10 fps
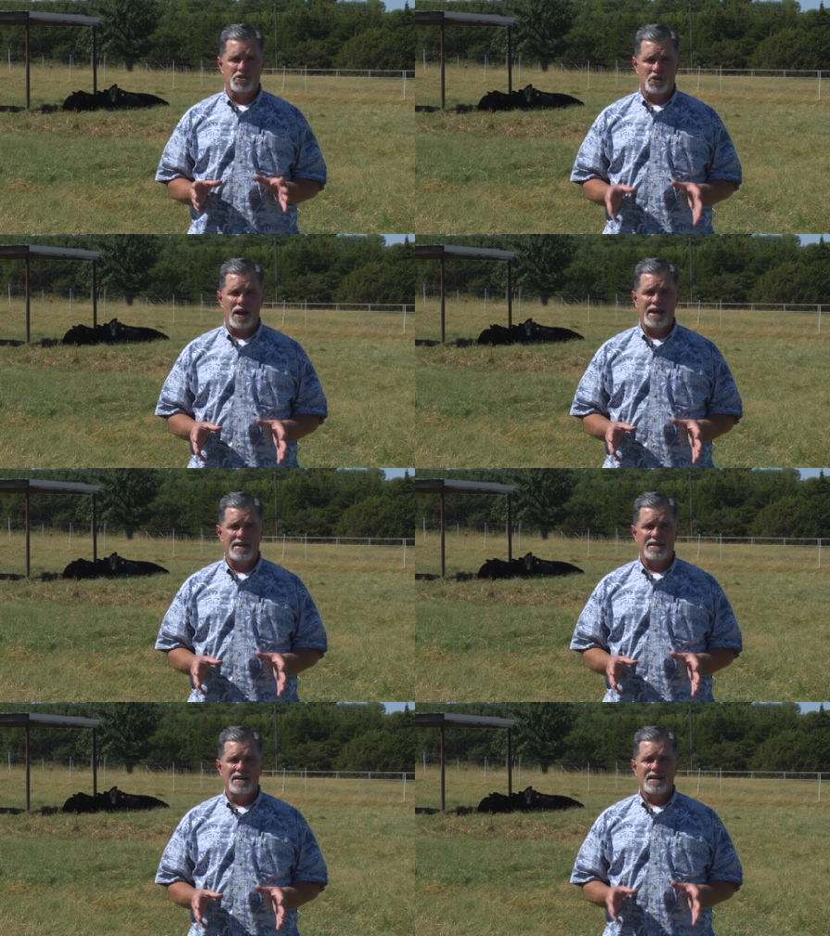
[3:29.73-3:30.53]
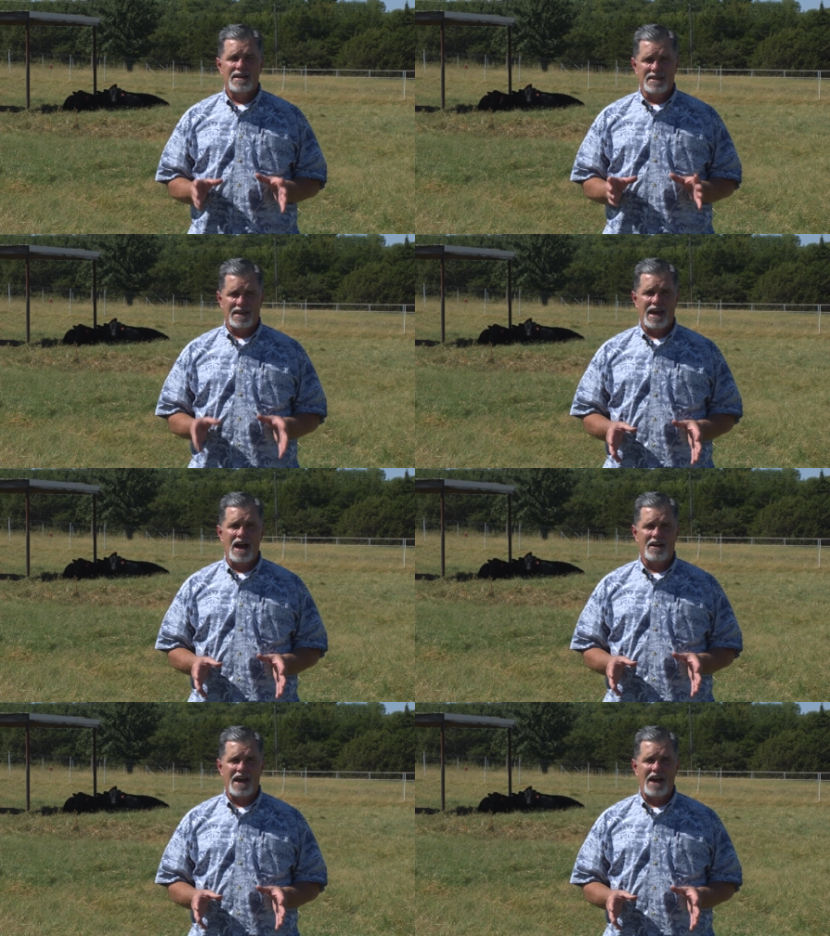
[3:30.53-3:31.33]
trait in the
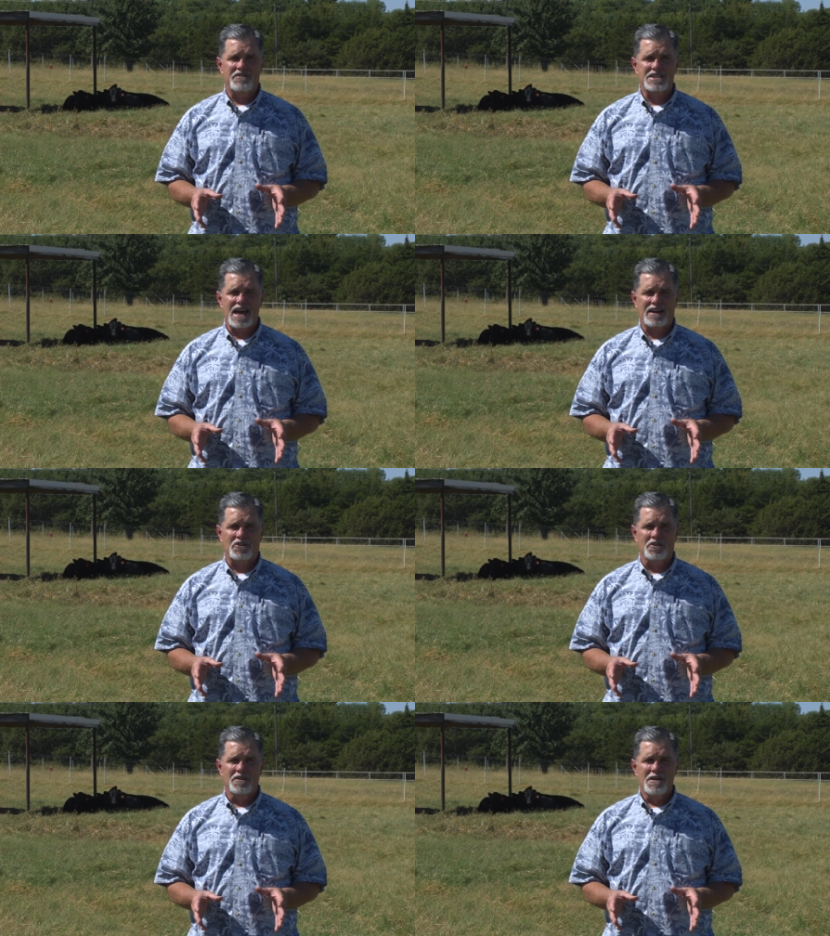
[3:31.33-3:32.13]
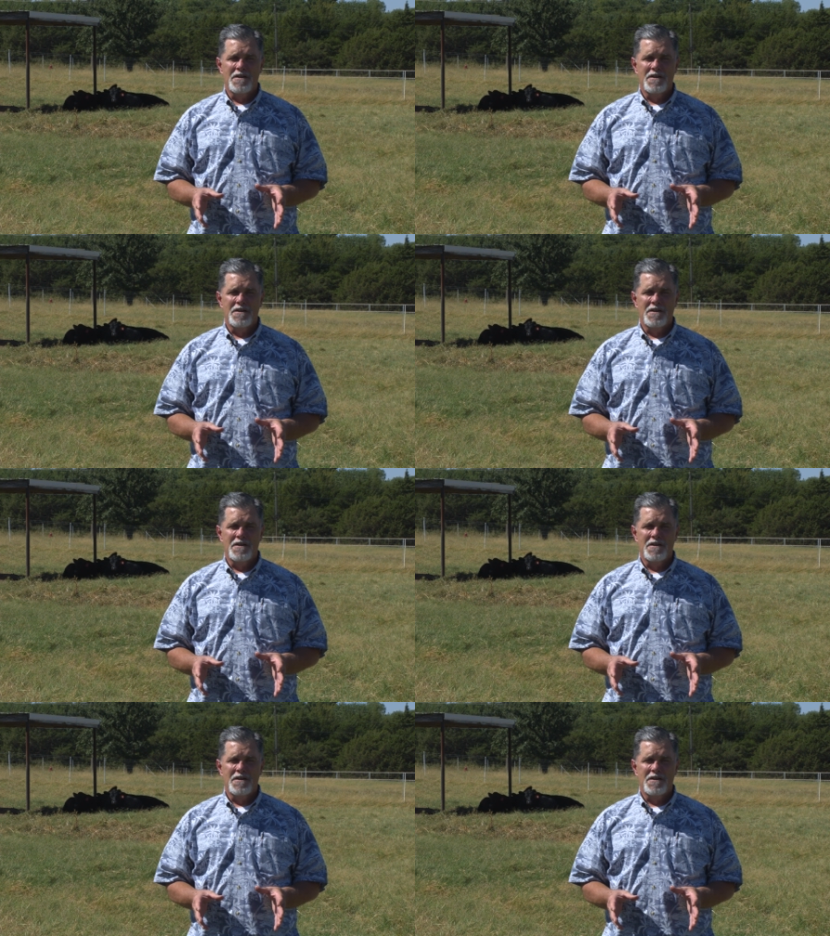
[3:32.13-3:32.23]
cow-calf sector,